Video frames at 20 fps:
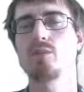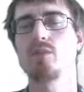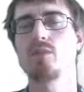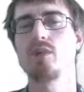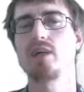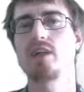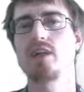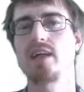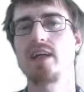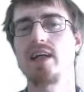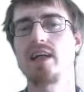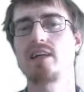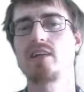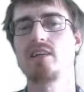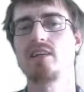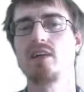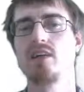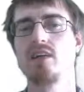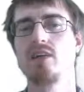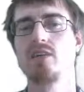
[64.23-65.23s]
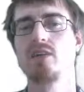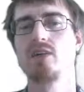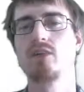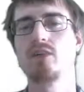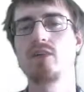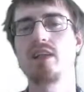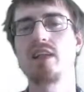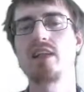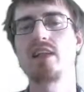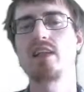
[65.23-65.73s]
attacks, we
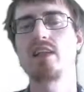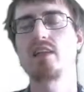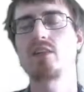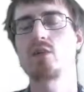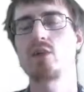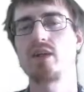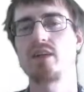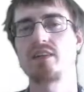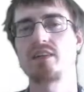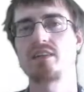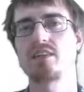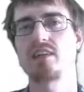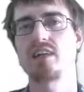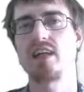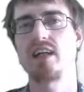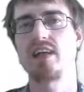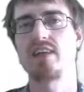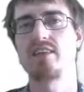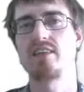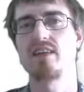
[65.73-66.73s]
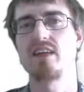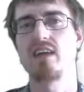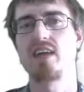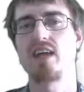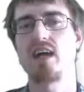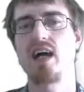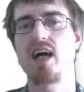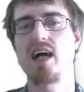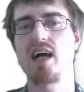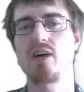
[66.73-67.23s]
really need to understand
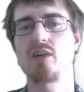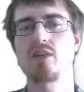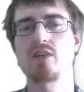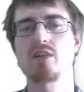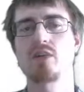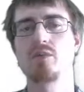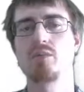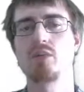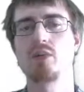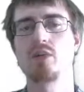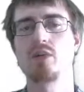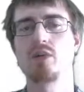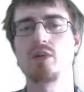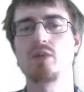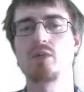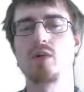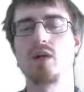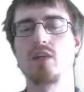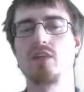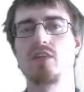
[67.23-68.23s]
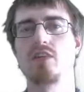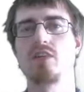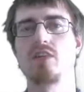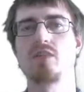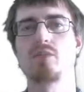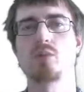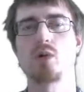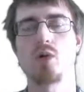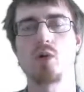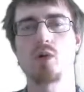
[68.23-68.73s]
how the computer runs
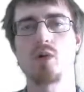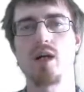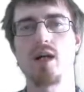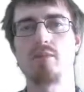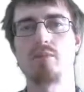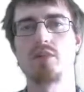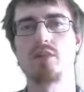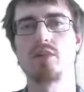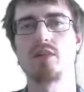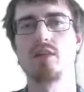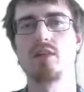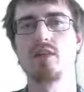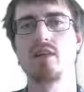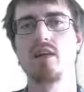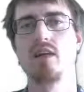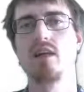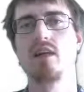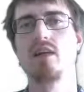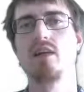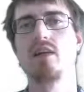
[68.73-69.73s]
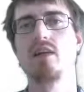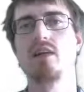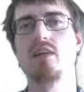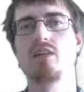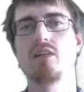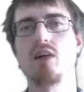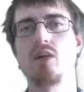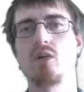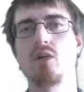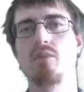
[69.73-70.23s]
programs.
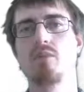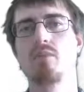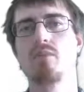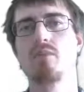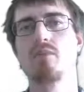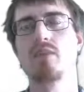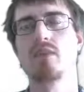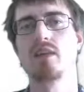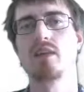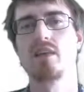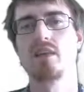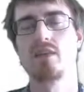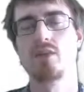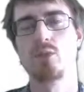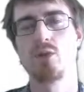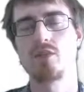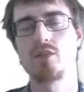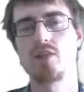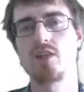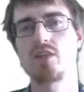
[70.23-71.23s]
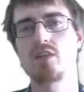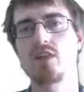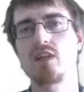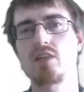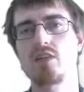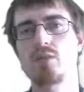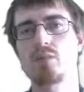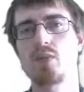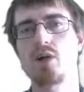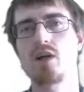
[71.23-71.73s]
So, we've
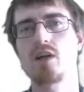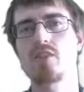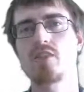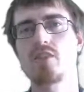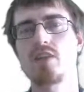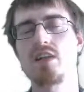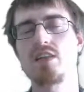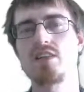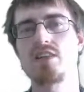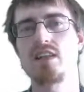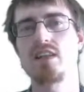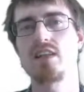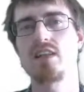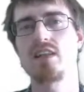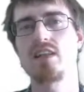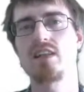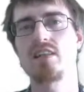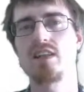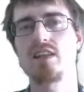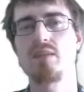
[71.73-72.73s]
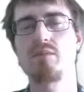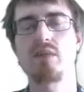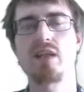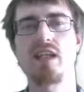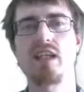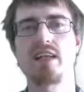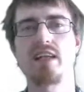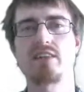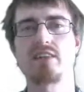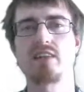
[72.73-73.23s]
discussed part of this in the assembly
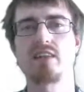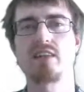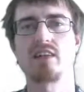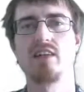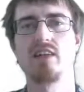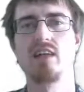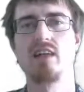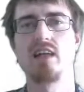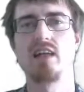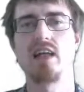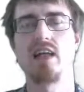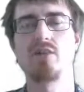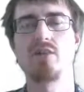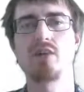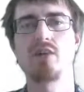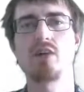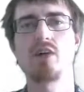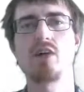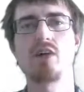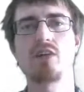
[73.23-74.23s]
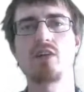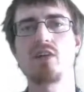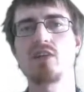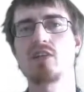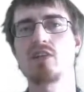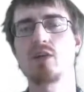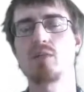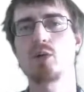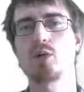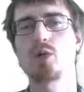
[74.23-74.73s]
lecture, and we'll go into
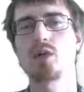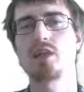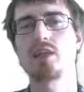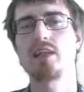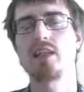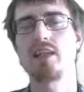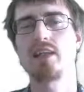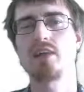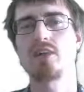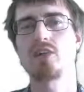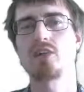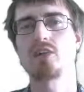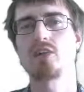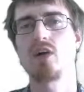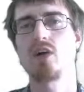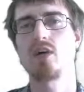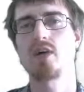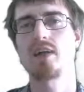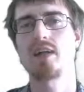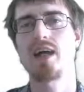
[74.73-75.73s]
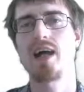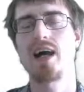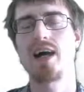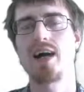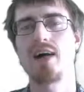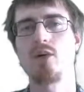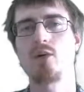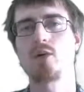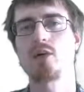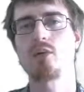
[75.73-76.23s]
some more details showing
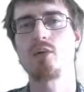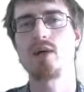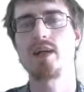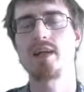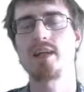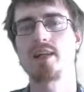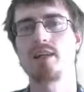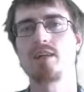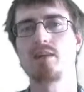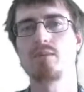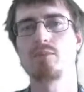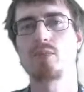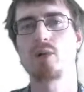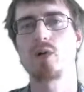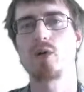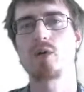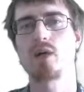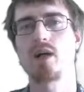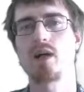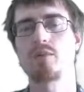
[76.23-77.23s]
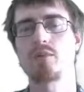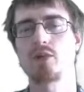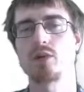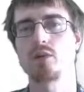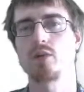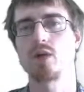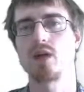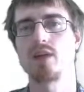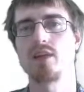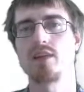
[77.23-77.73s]
how the way that the programs are
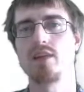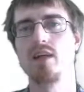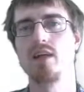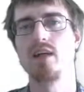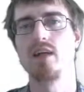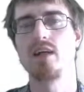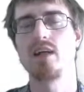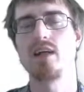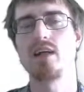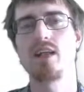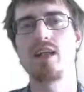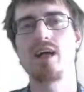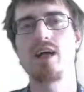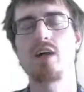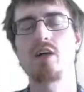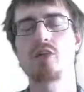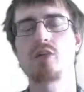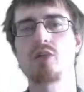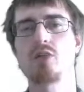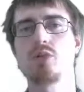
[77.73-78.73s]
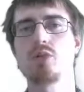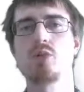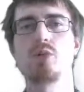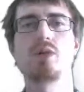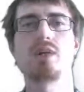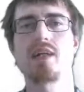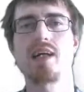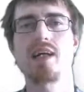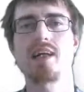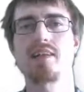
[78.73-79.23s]
run allows you to
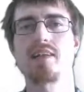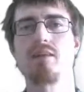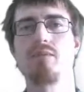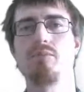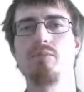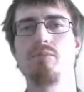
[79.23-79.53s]
attack them,